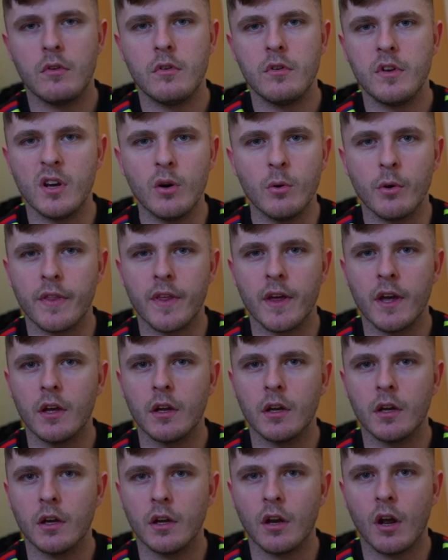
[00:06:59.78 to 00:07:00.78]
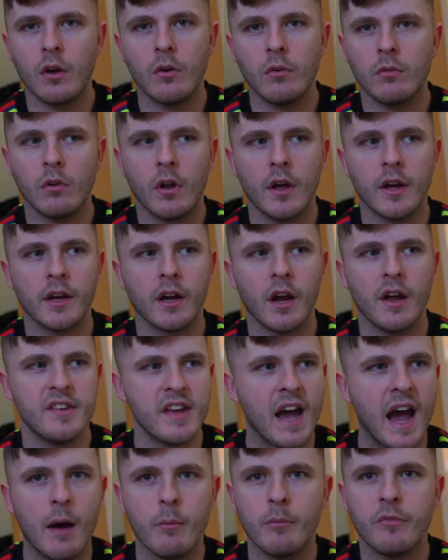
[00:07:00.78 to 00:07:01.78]
deal with it, you know? Like,
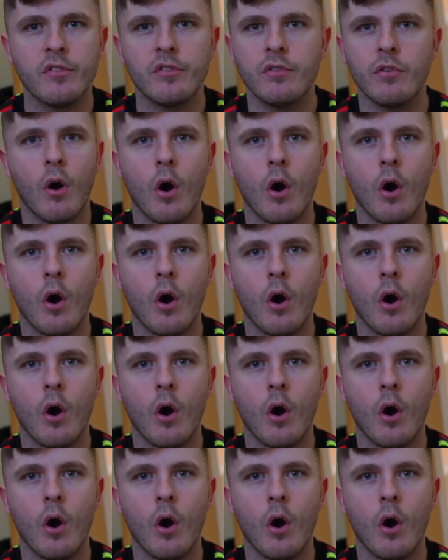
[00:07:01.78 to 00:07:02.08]
adapt,